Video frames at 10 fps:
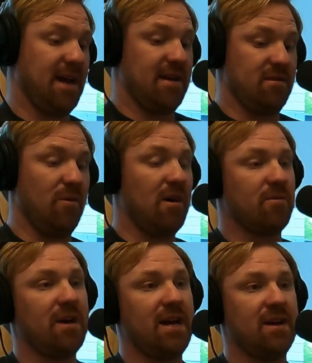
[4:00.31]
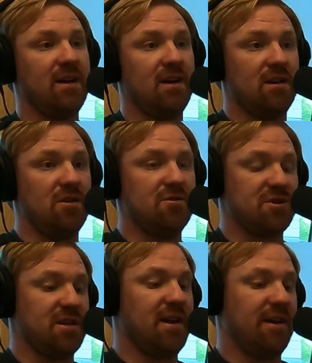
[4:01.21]
of the waterway.
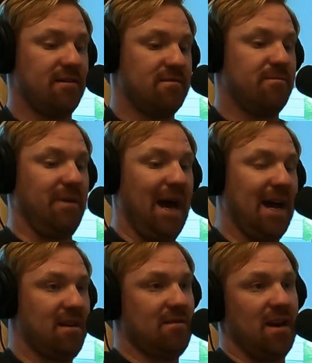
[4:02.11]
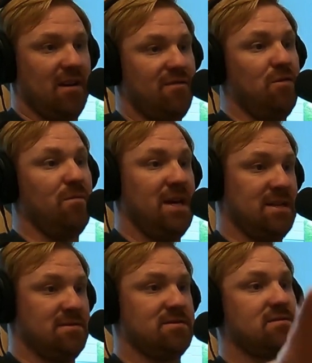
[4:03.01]
Usually they're back like a few
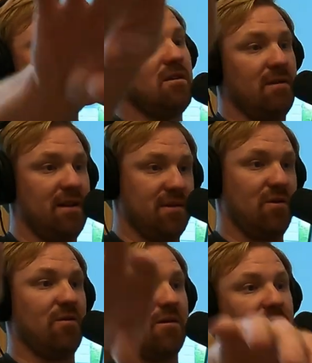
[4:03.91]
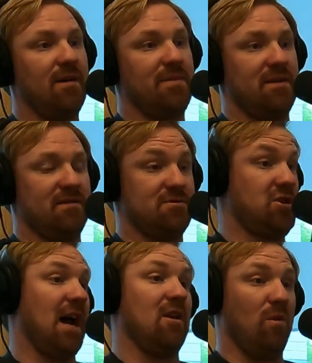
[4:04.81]
bends around the corner, up in
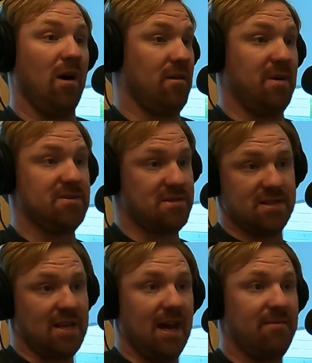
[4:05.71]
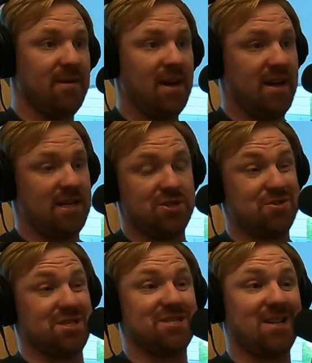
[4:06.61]
shallow water most of the time. It's
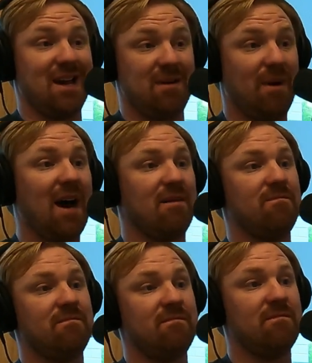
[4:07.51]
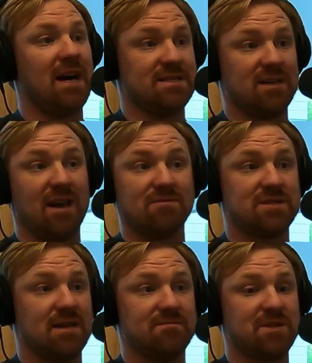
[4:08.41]
usually sandy bottom. I don't
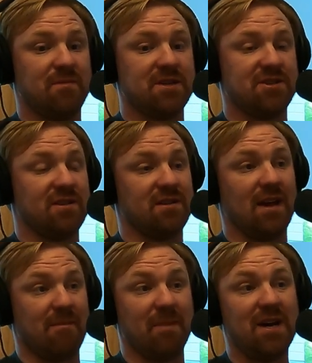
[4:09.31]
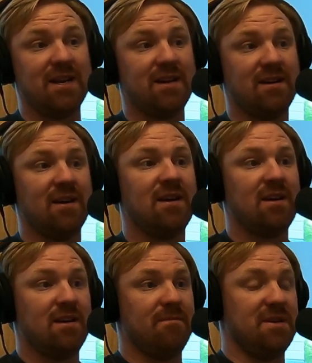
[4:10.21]
see them so much in the like mud,
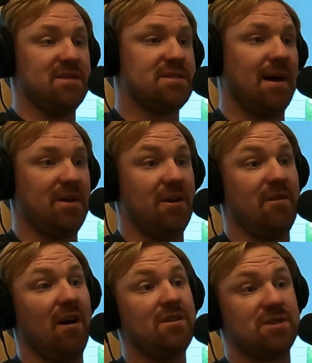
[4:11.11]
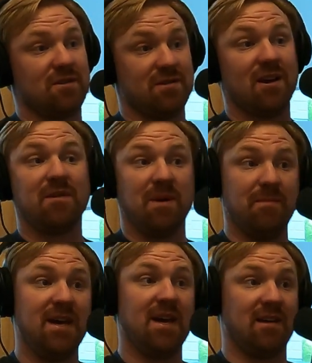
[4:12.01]
but this time of year they're going to be
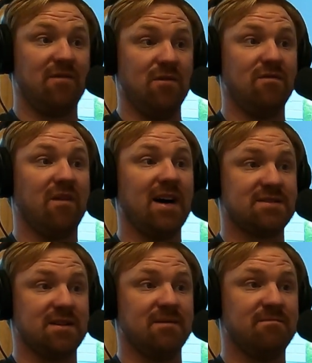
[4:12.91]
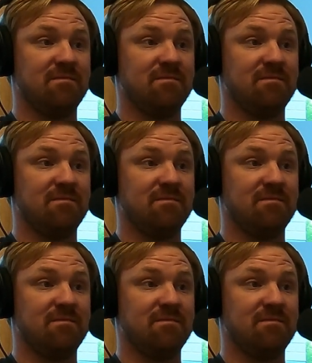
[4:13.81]
big if you do find some.